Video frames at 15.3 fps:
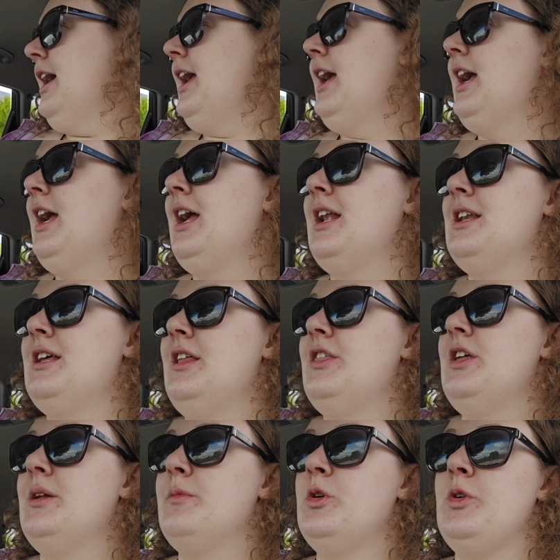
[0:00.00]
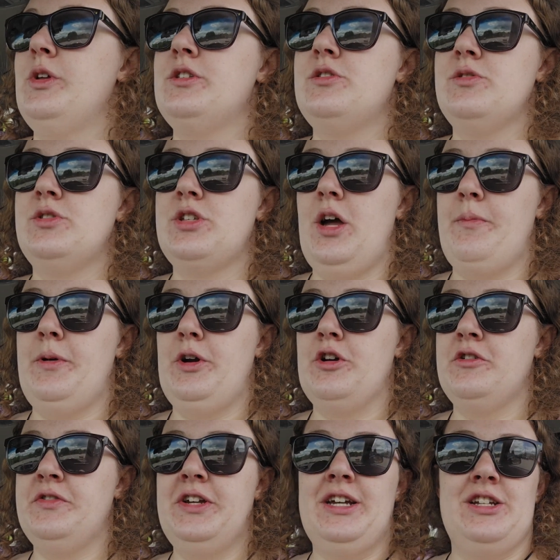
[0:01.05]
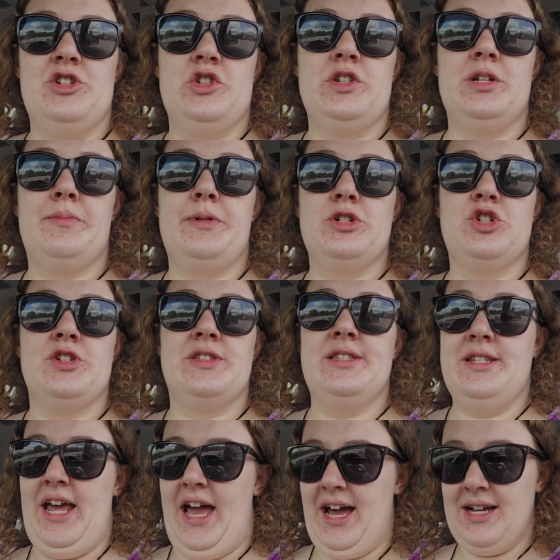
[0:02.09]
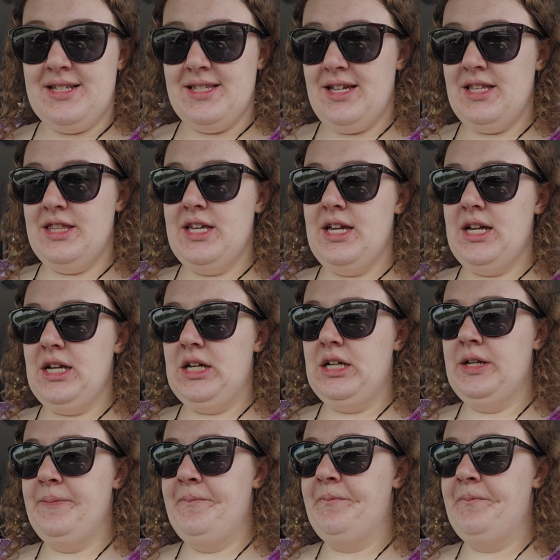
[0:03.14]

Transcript: And then I'm going to stop at Irving and just get a bunch of snacks, I think.